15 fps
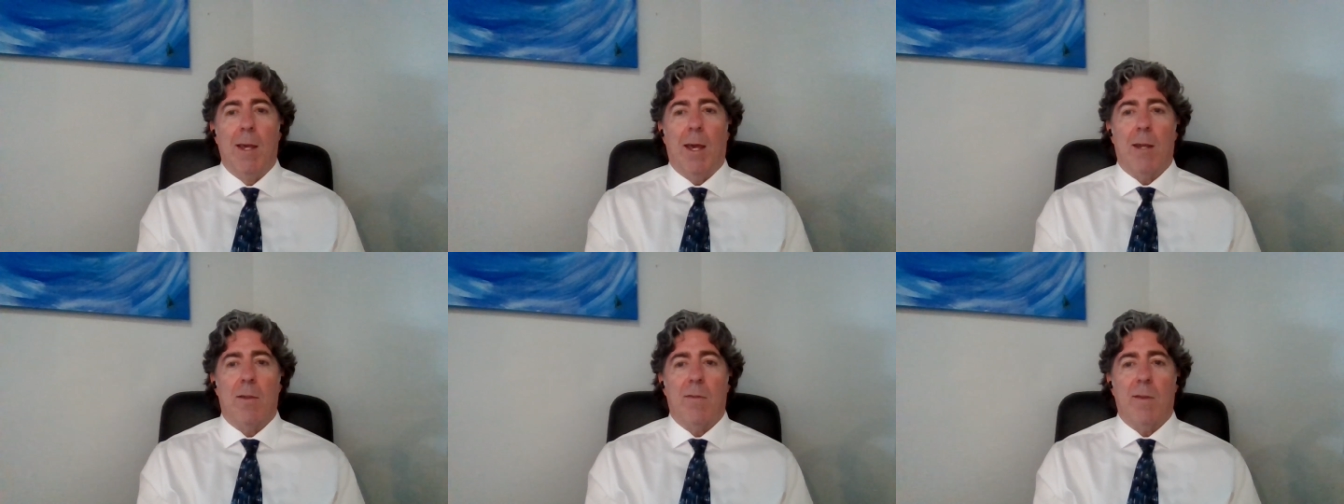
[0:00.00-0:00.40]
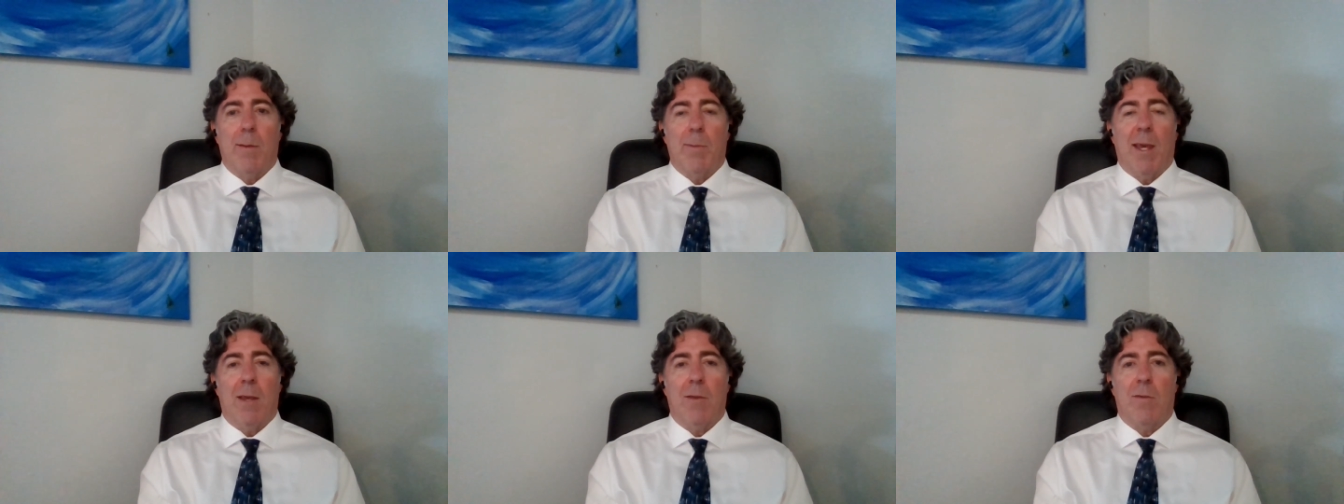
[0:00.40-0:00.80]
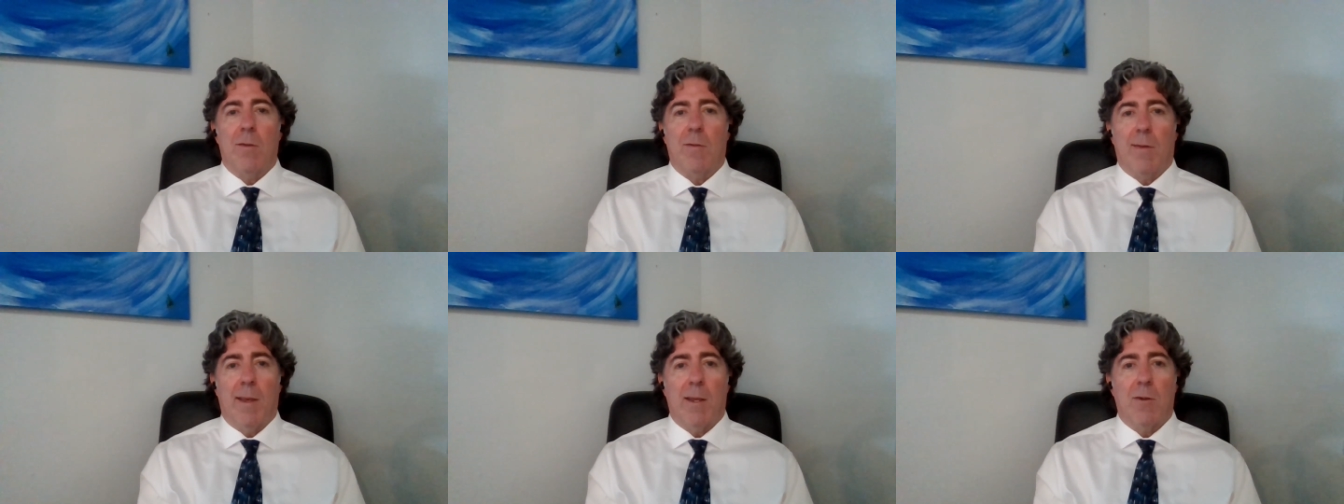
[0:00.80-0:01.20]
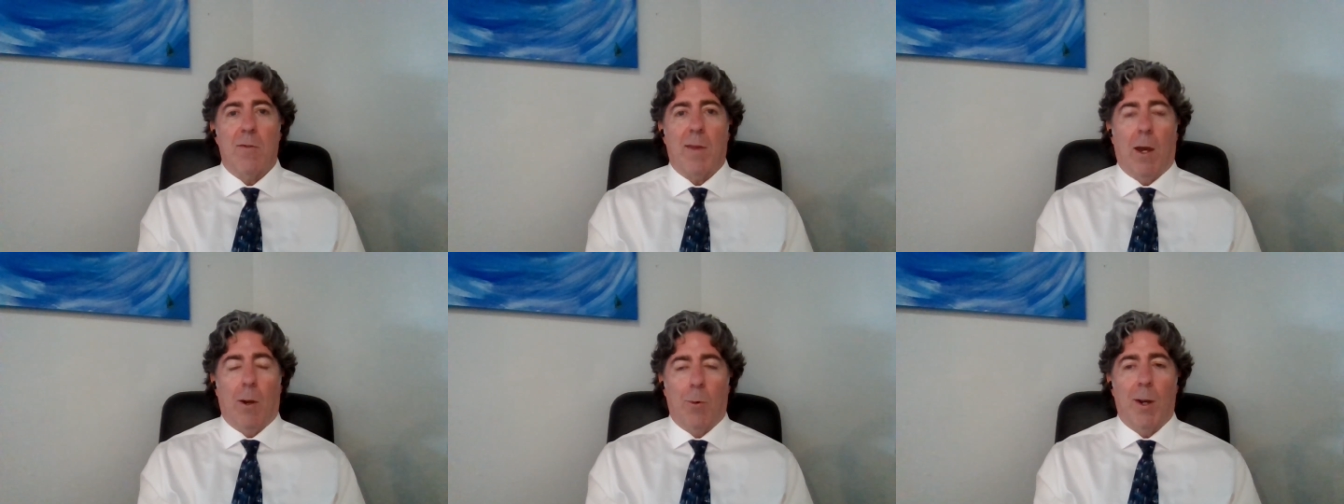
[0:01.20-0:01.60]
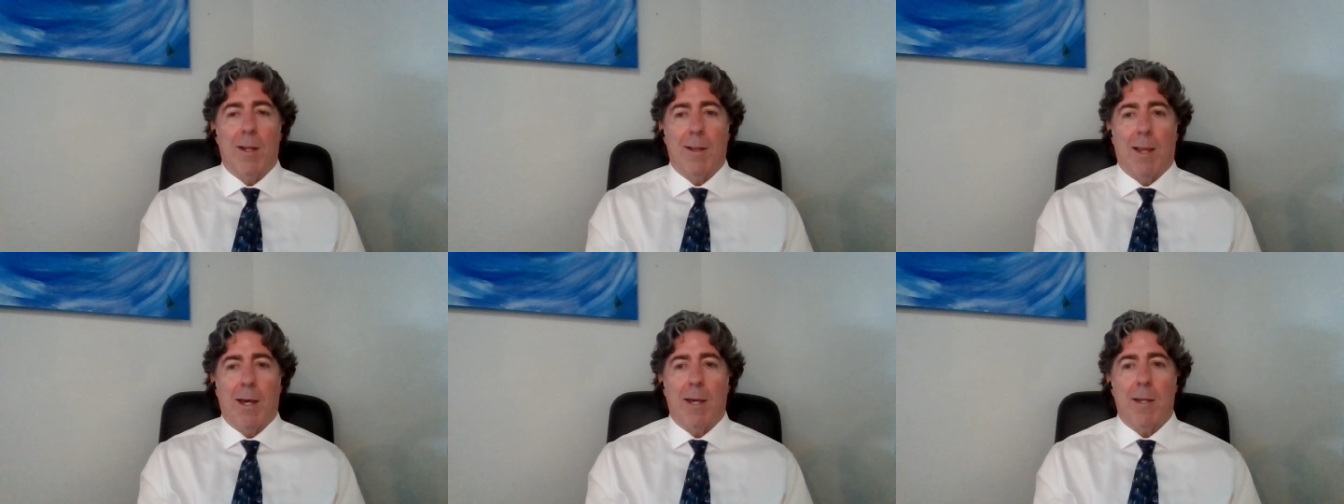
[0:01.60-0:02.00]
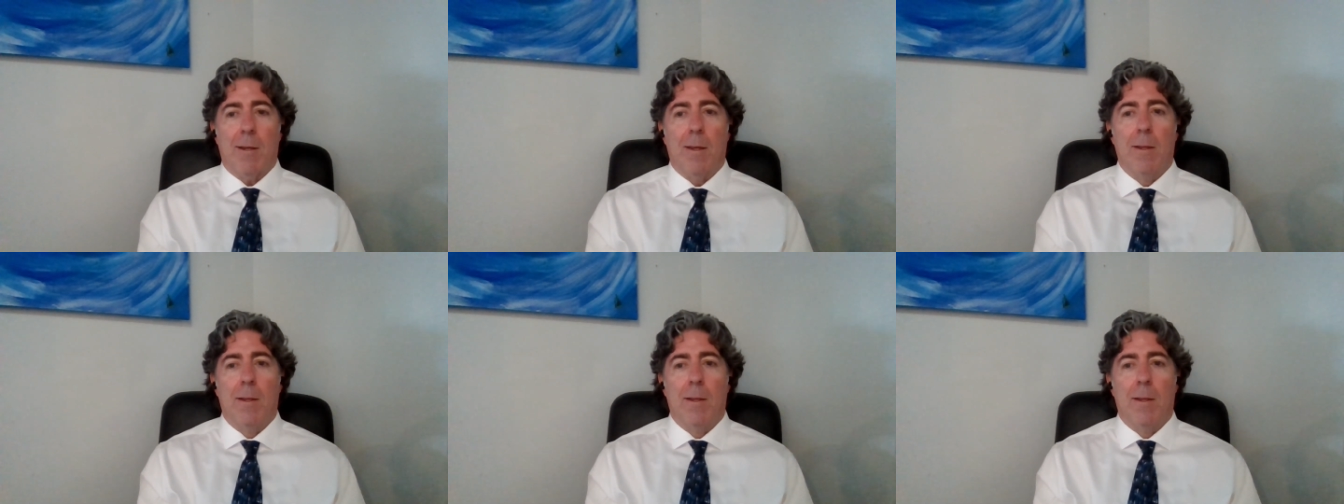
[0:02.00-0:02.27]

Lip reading: and in some cases, they just outright lied.